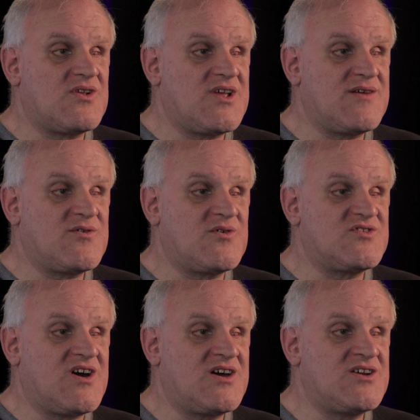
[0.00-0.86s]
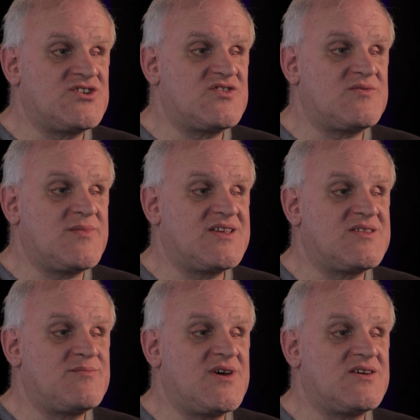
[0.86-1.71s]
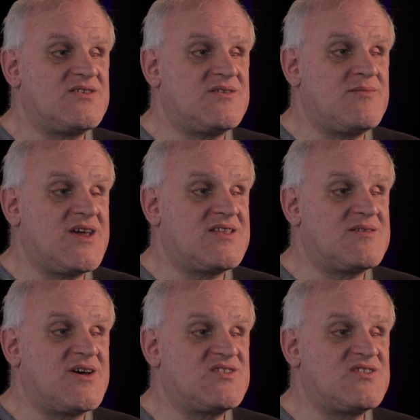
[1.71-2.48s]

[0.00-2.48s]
life goes on, and just make the